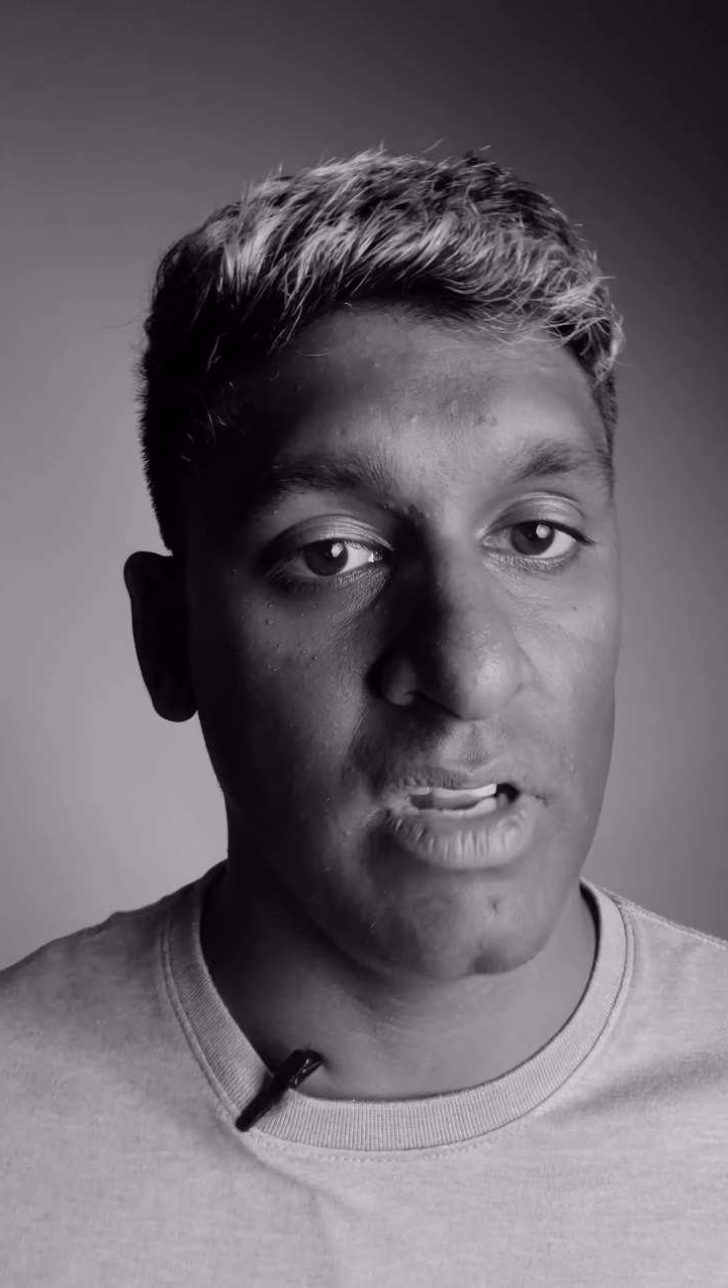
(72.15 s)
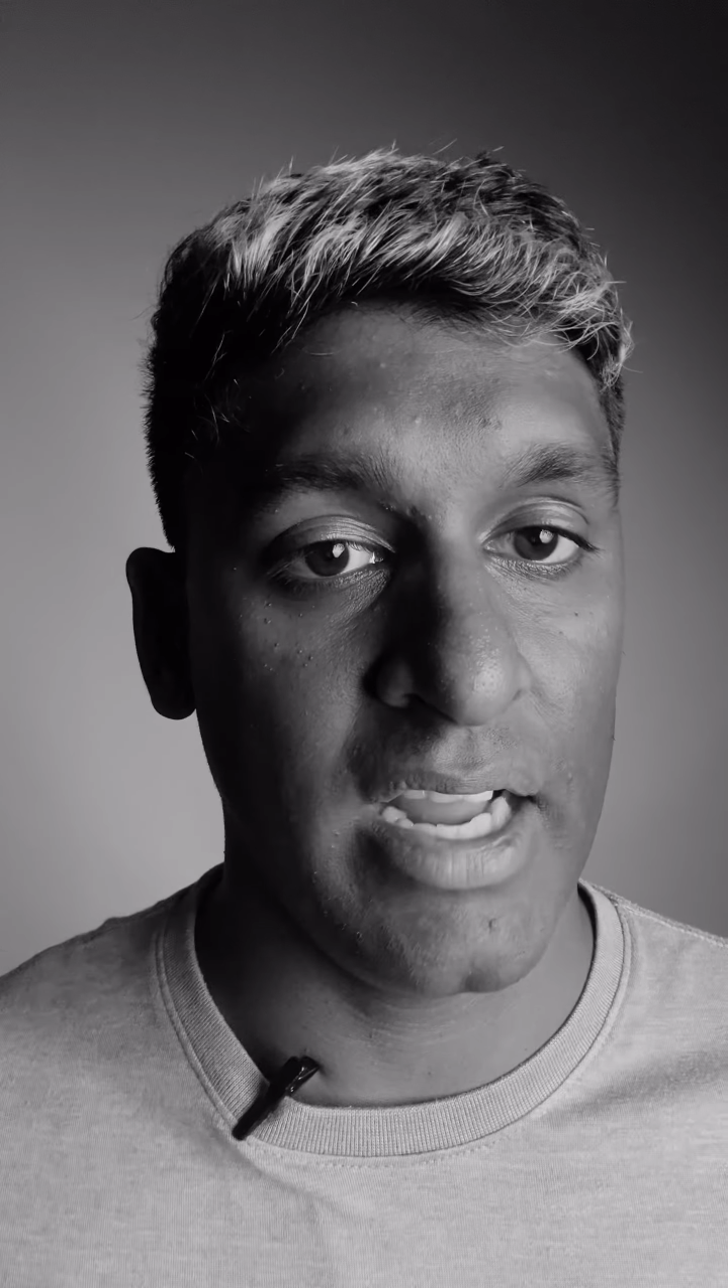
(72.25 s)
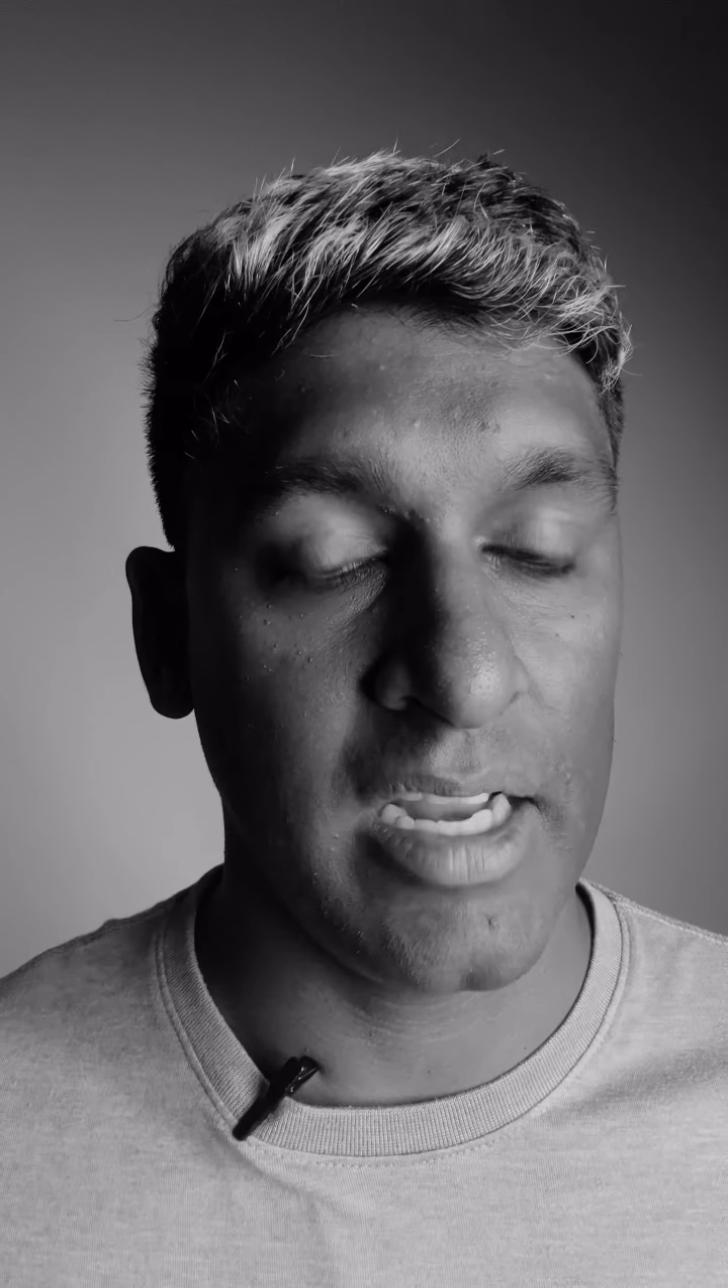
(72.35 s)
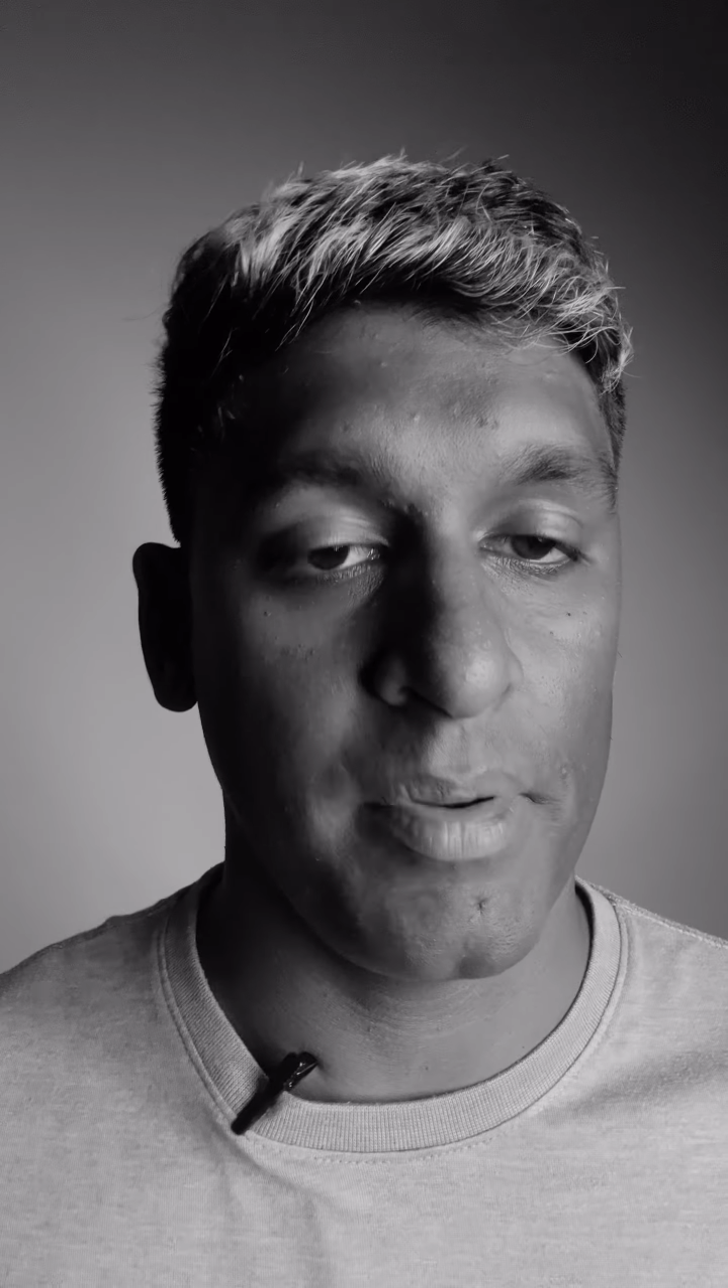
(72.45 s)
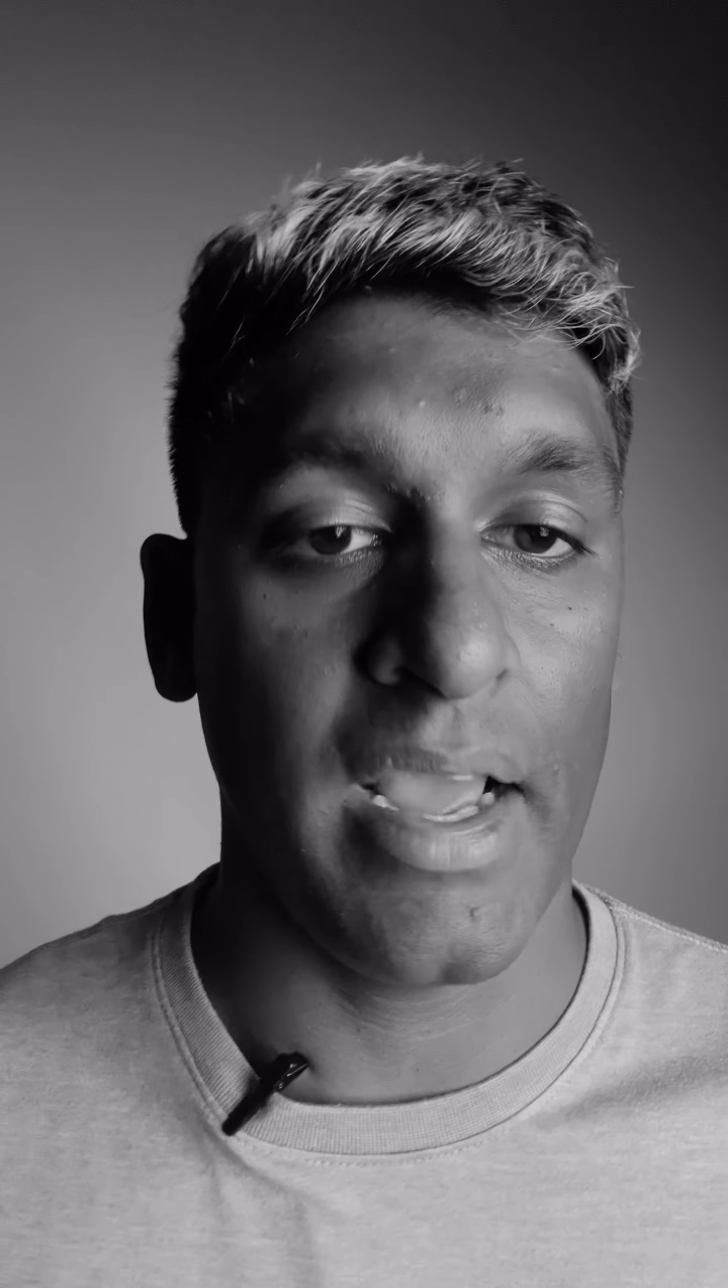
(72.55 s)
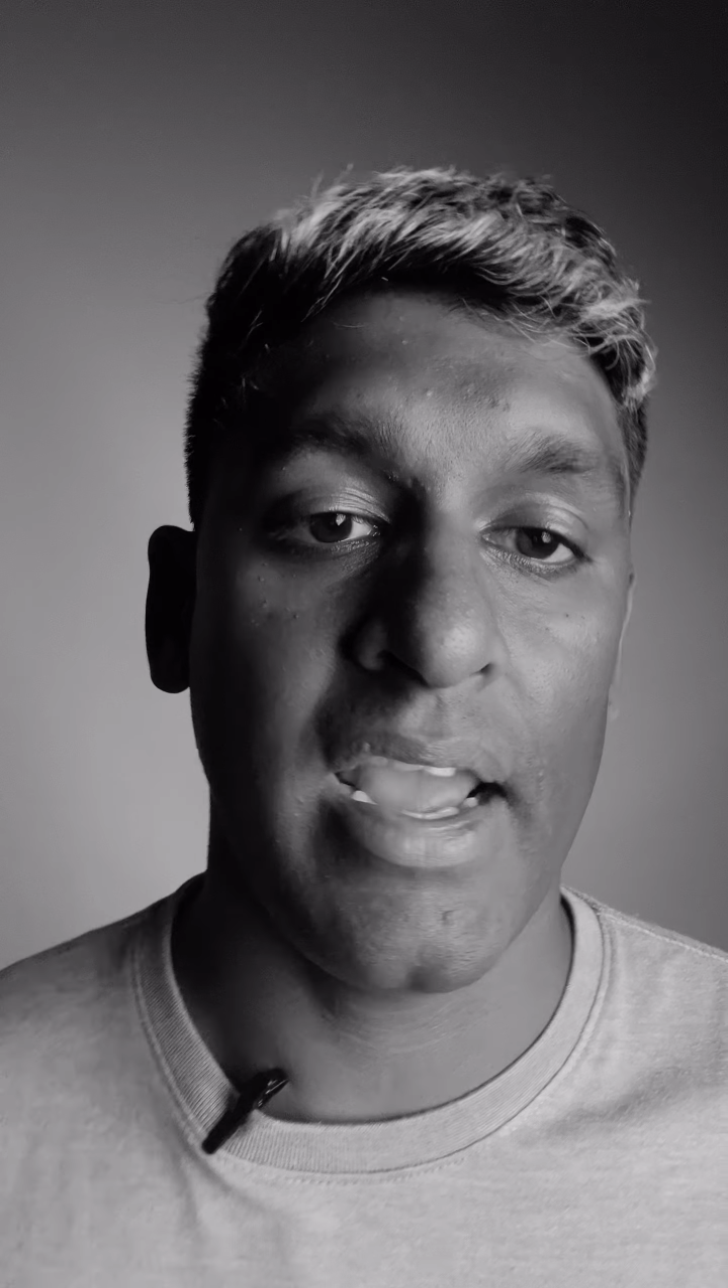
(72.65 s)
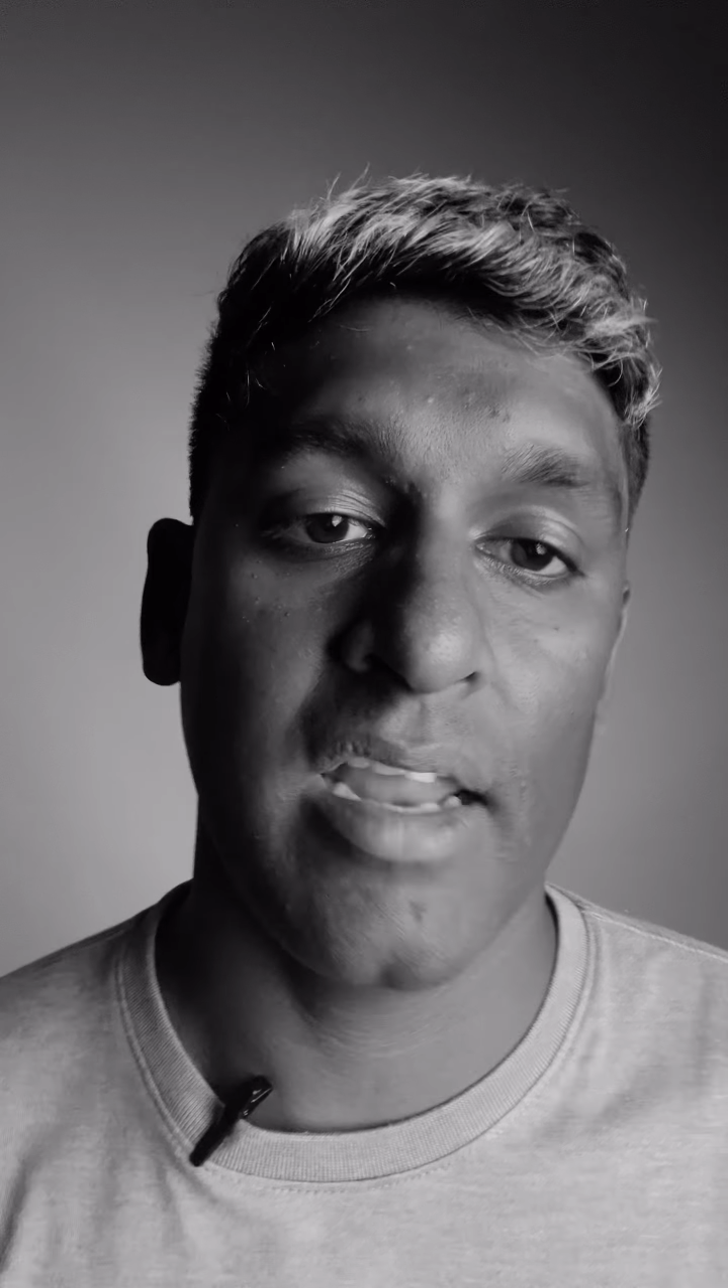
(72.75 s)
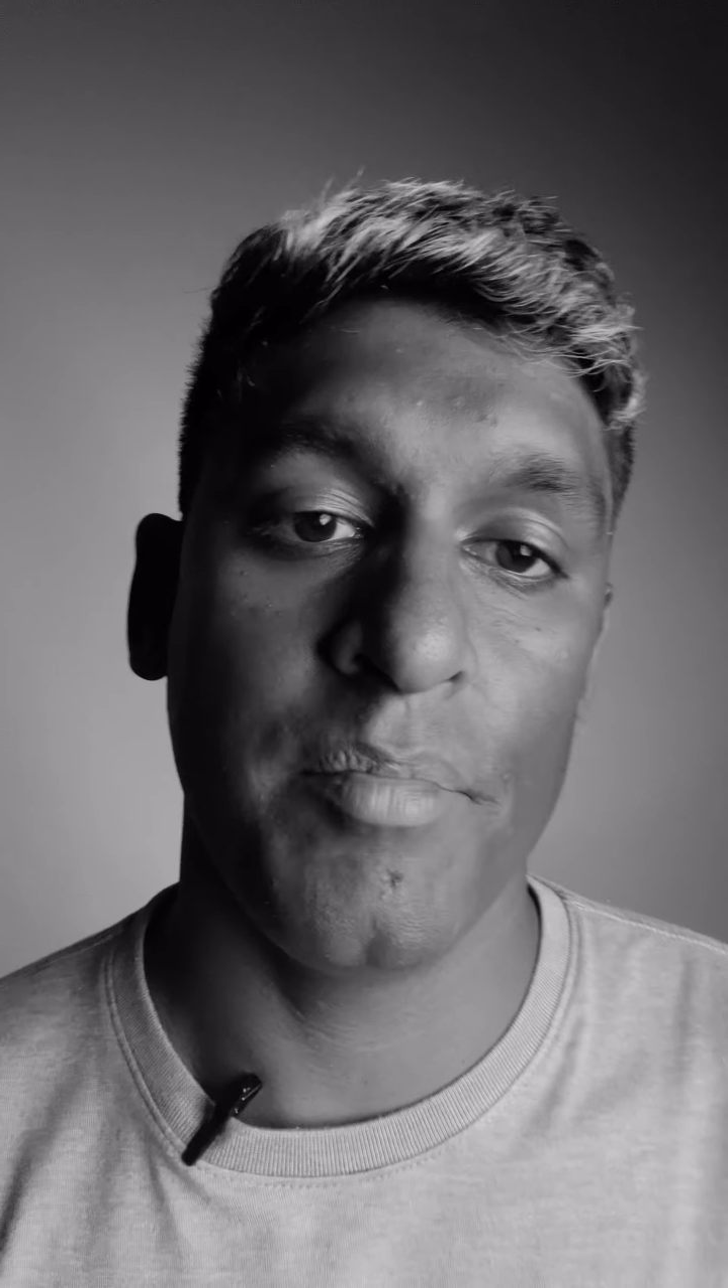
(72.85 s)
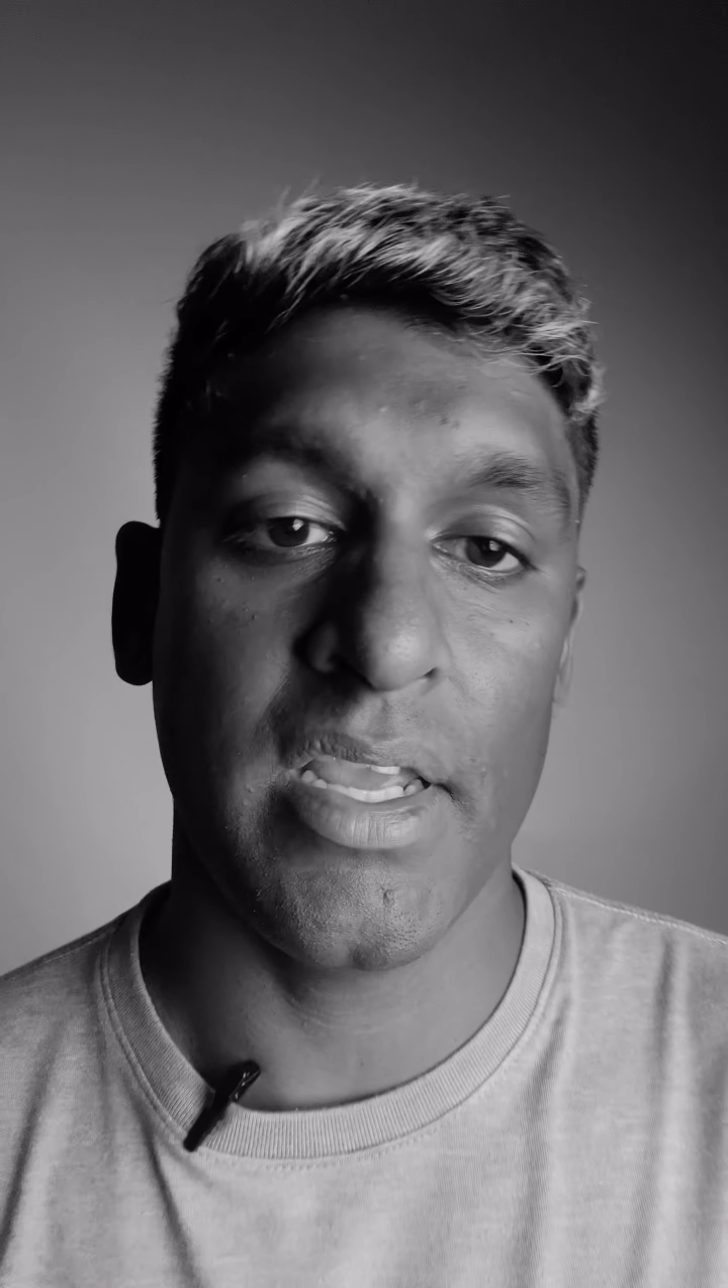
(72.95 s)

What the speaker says: light behind